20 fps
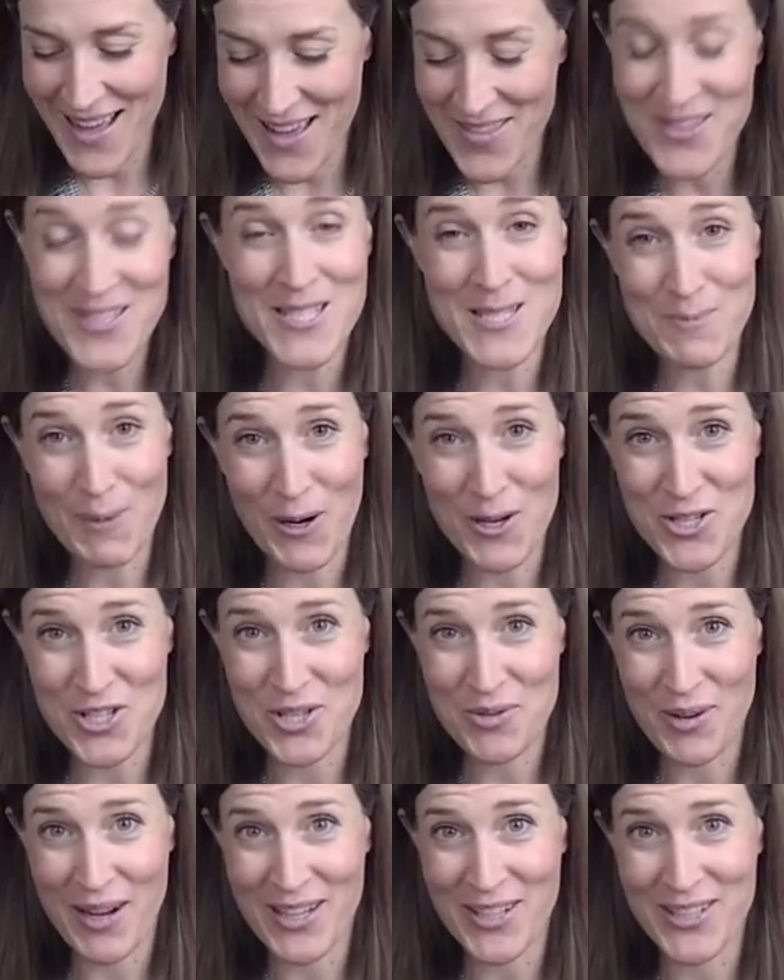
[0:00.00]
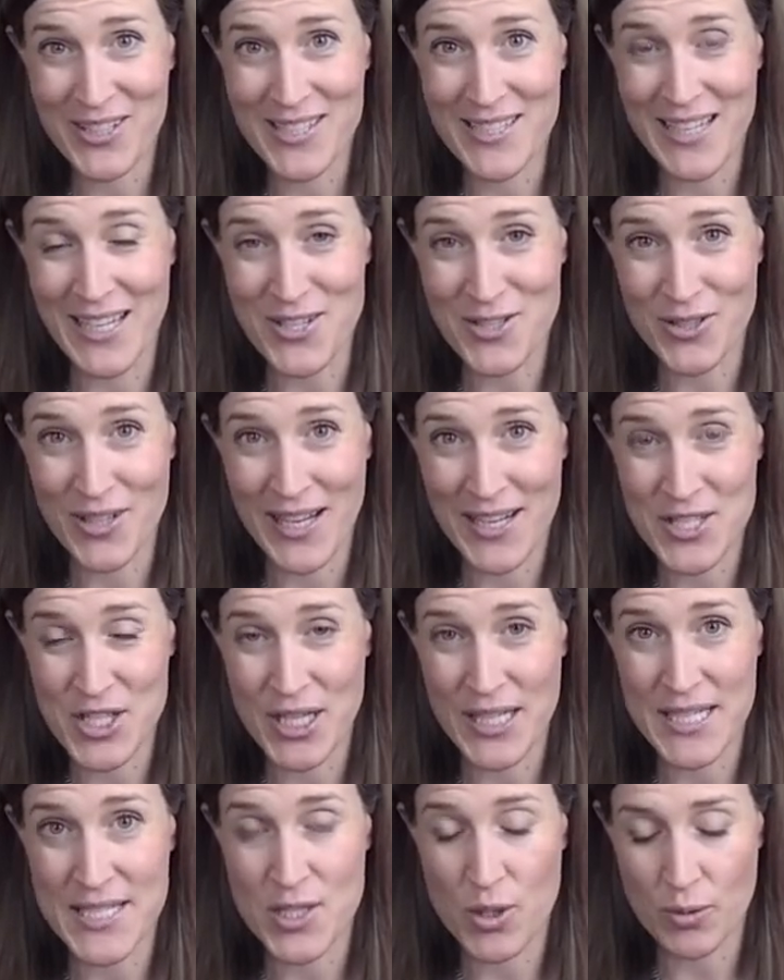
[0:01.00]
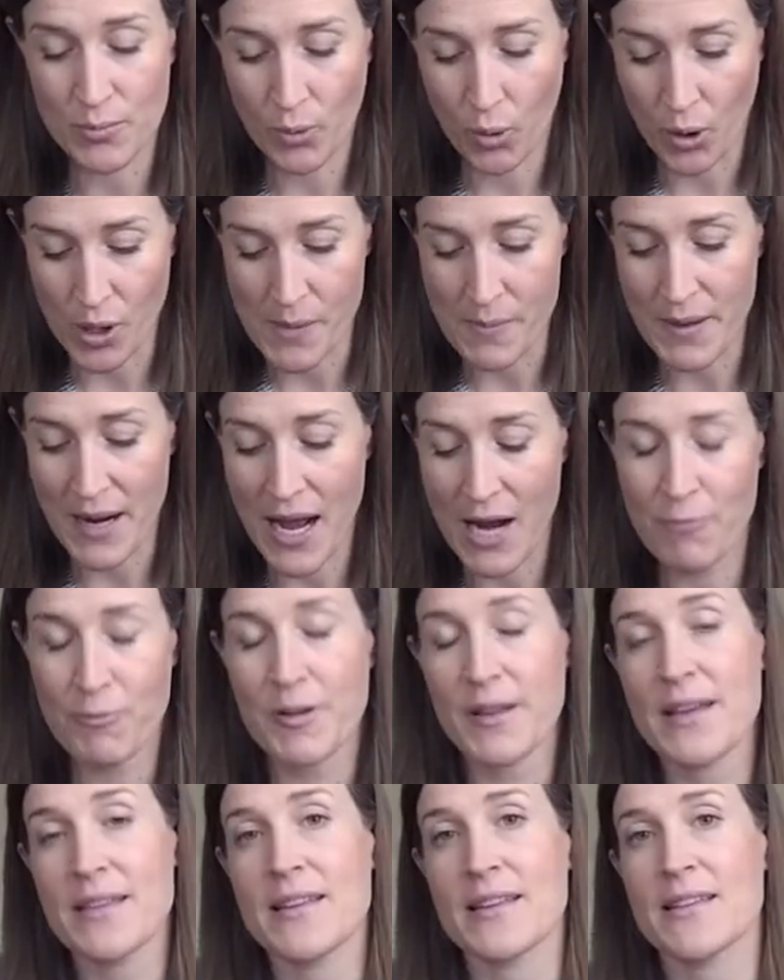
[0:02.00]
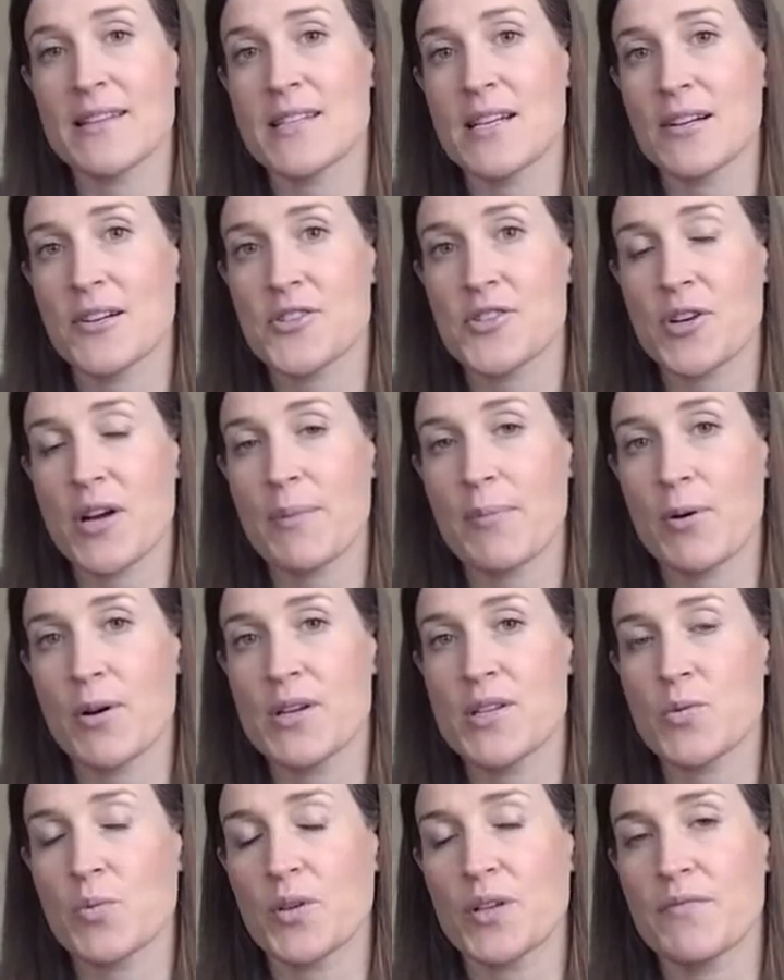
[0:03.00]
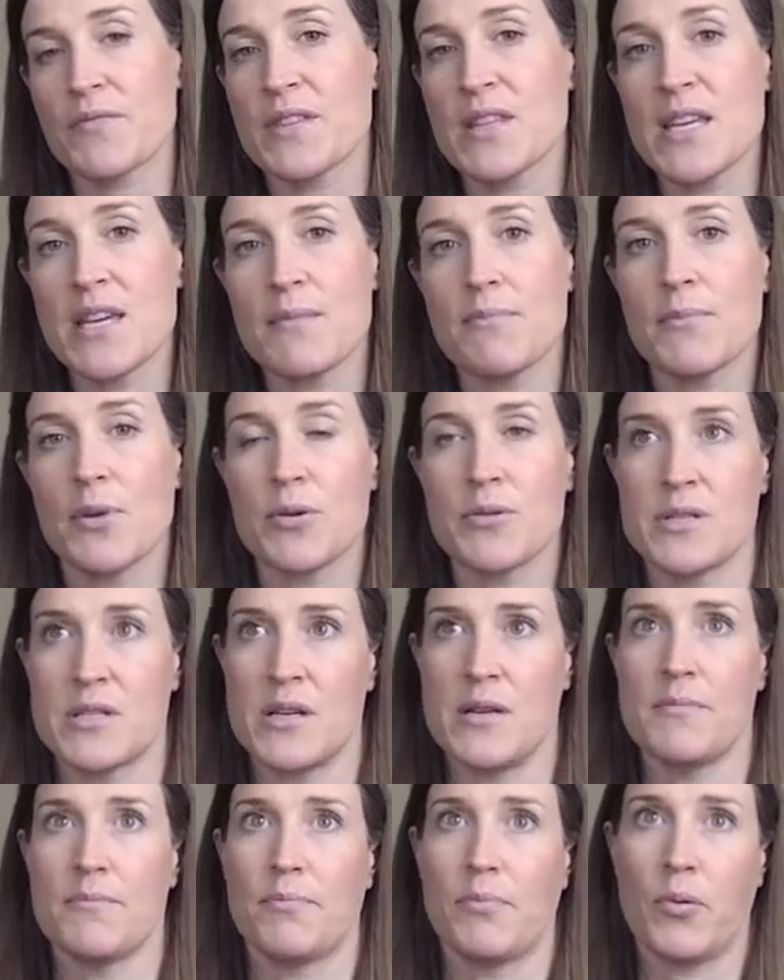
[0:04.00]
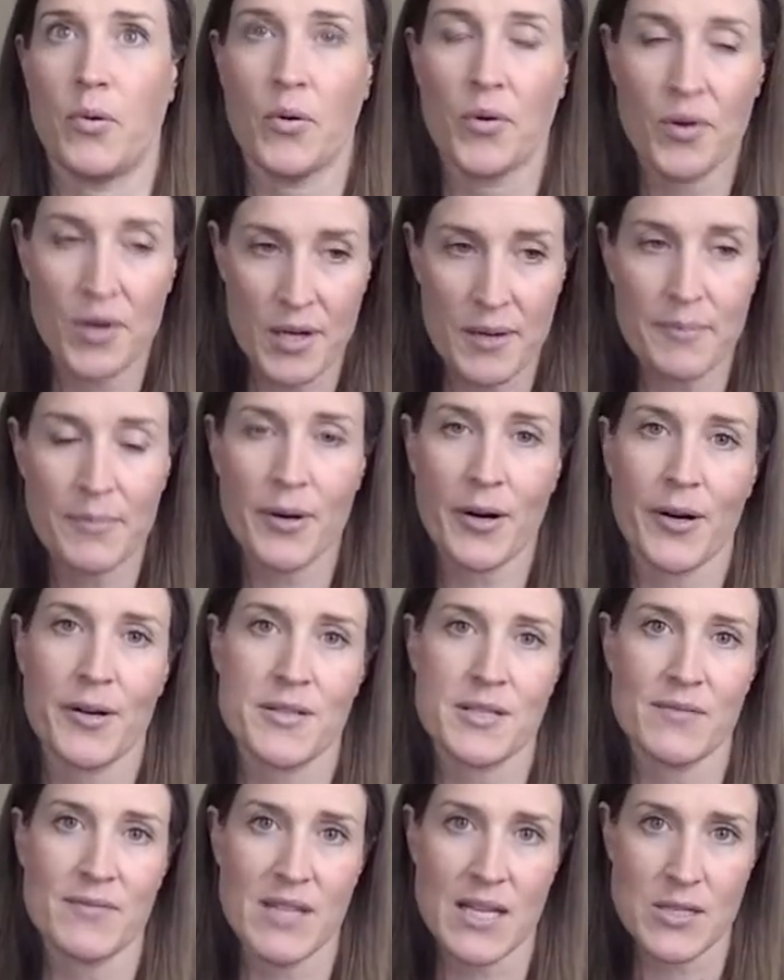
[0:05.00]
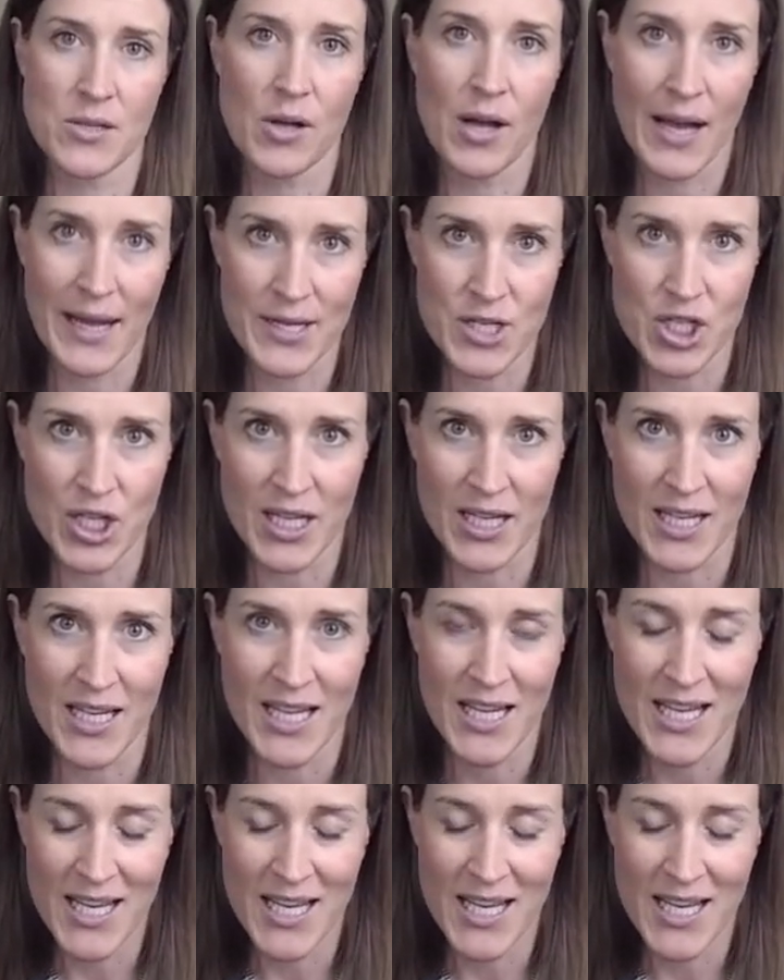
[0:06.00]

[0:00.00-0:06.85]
And this is partially why good dental hygiene is so important, but I really think the tongue scraper is one of the most important parts of dental hygiene.